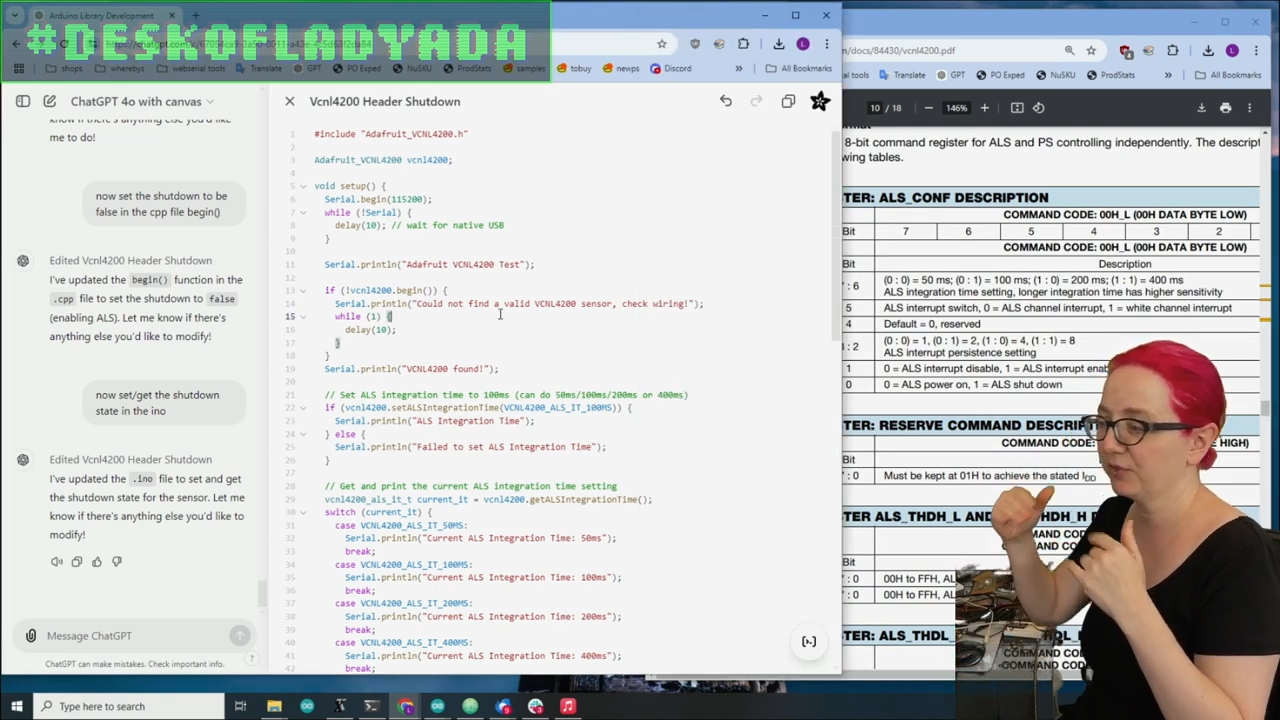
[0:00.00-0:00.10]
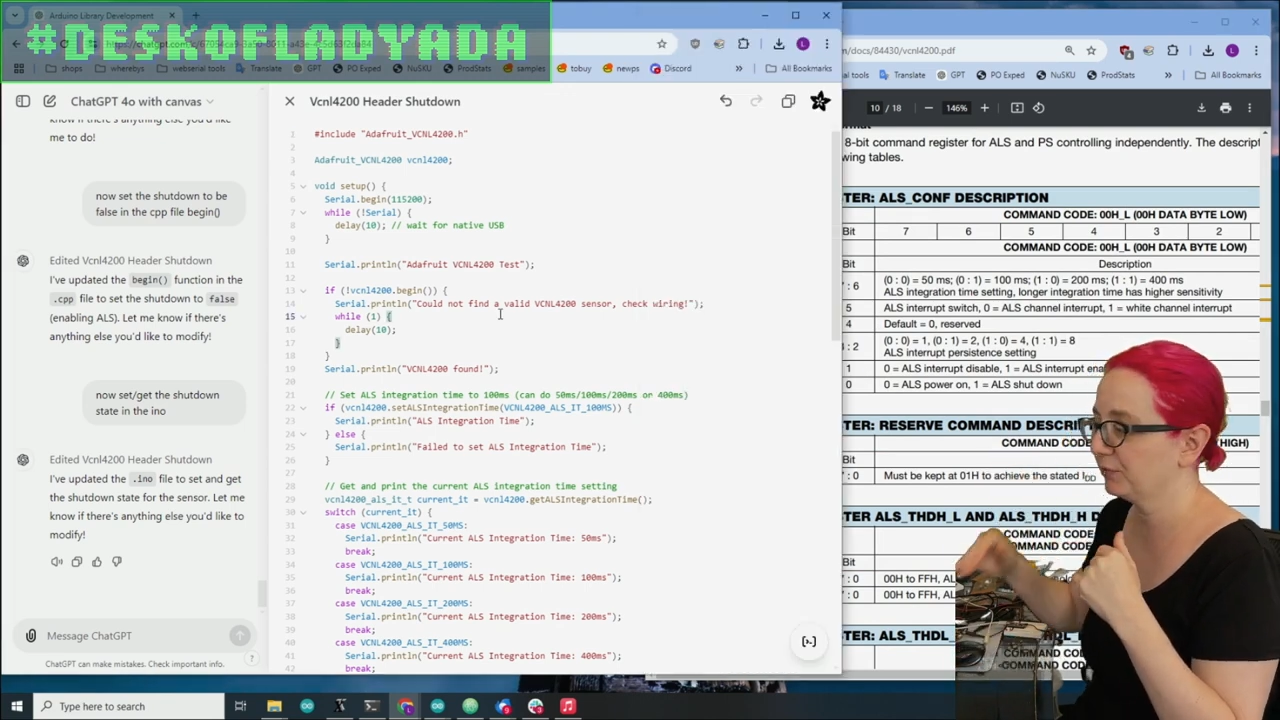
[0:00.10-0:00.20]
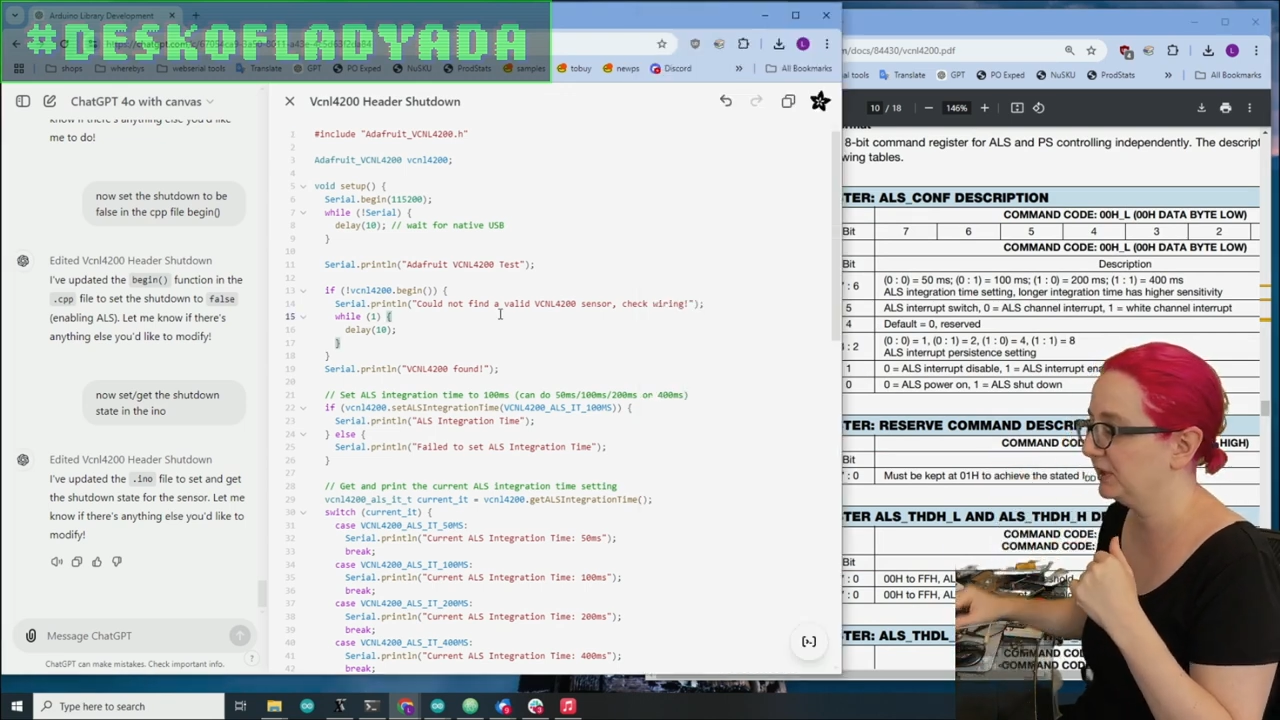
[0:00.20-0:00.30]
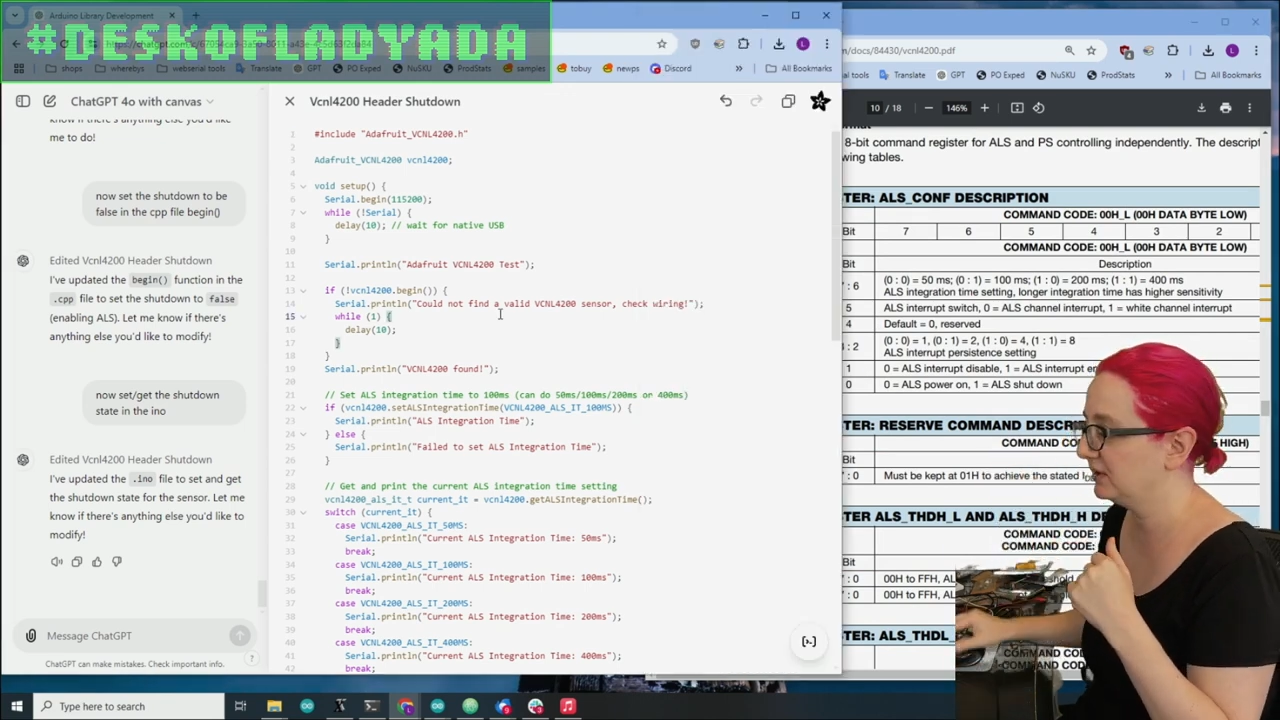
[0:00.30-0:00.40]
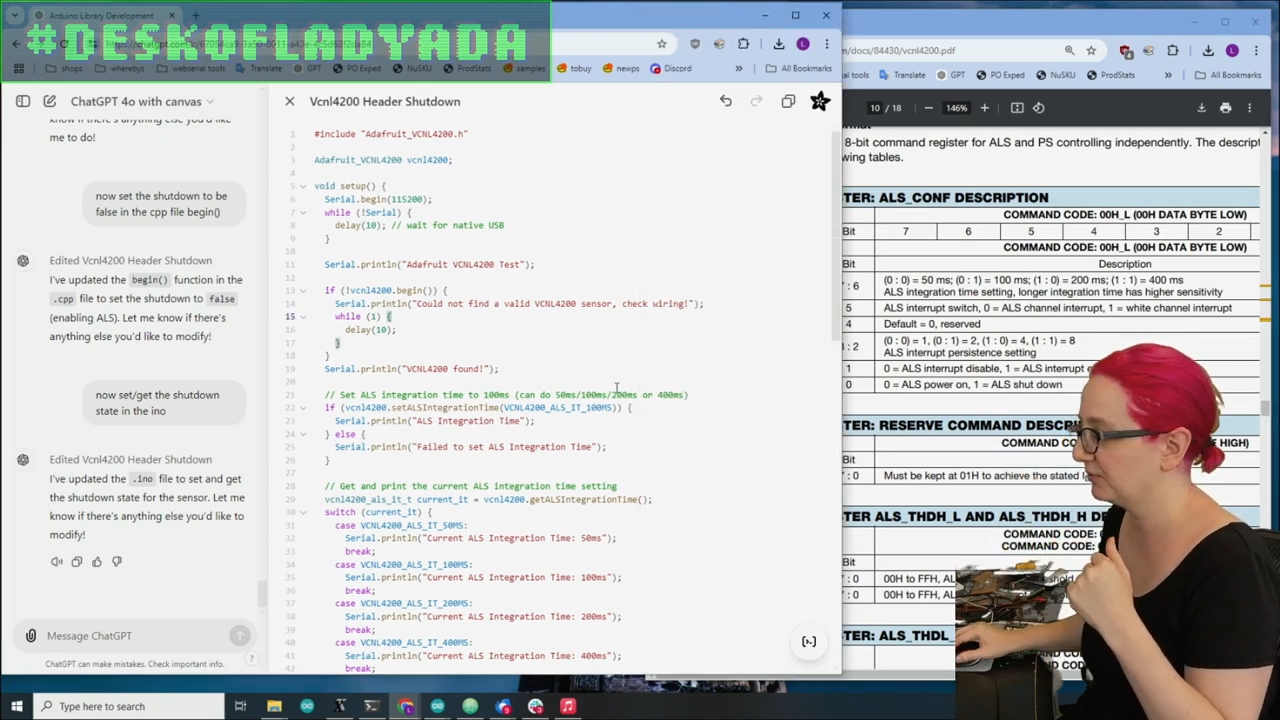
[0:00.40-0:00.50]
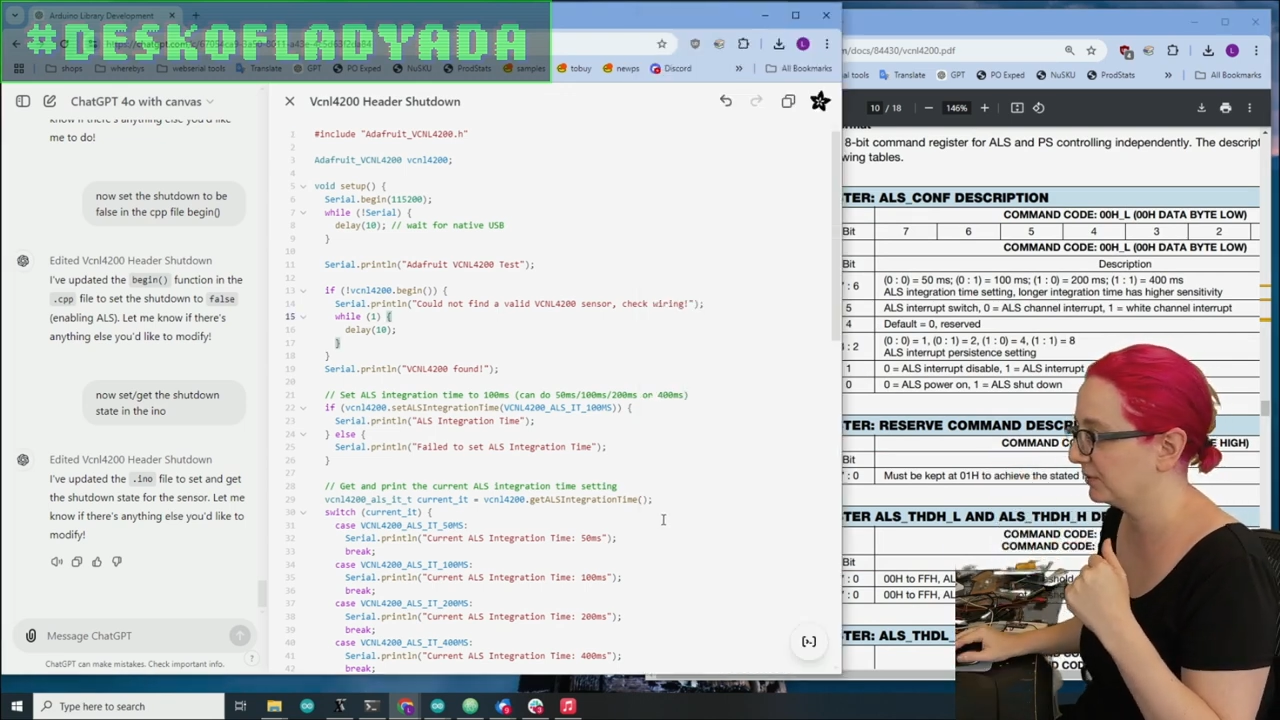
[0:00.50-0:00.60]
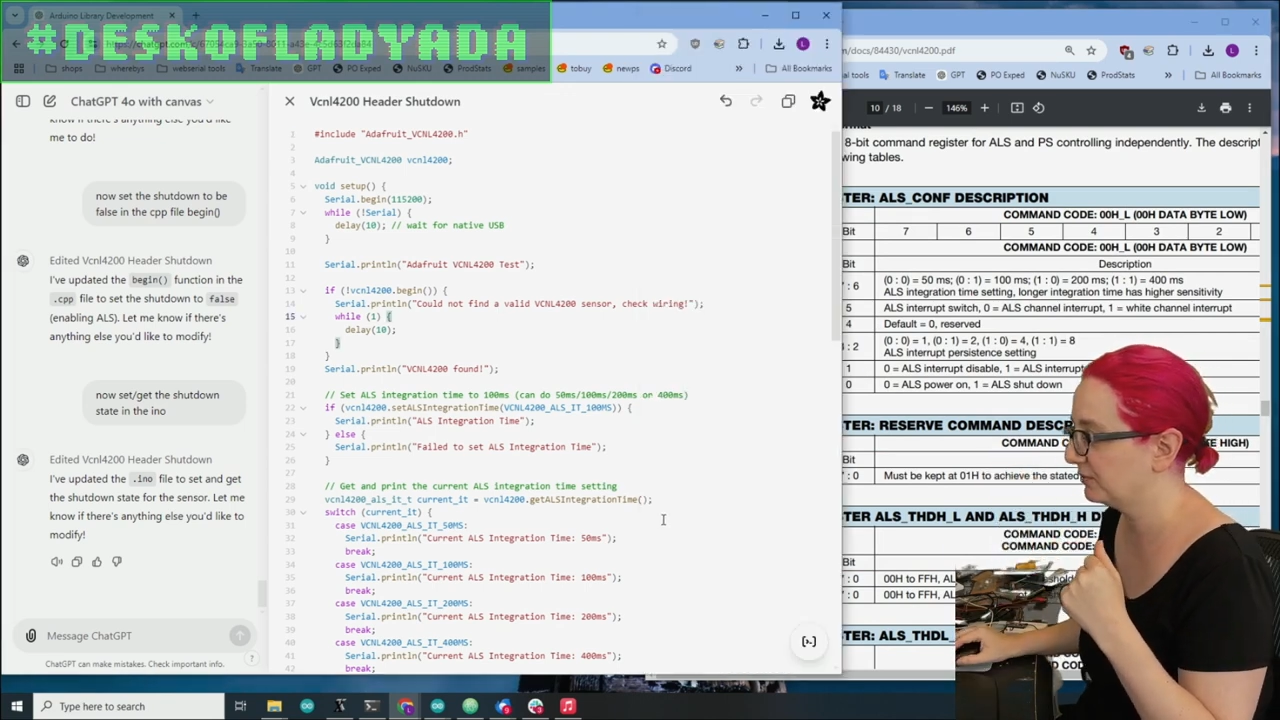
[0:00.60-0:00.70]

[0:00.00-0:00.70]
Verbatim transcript: three different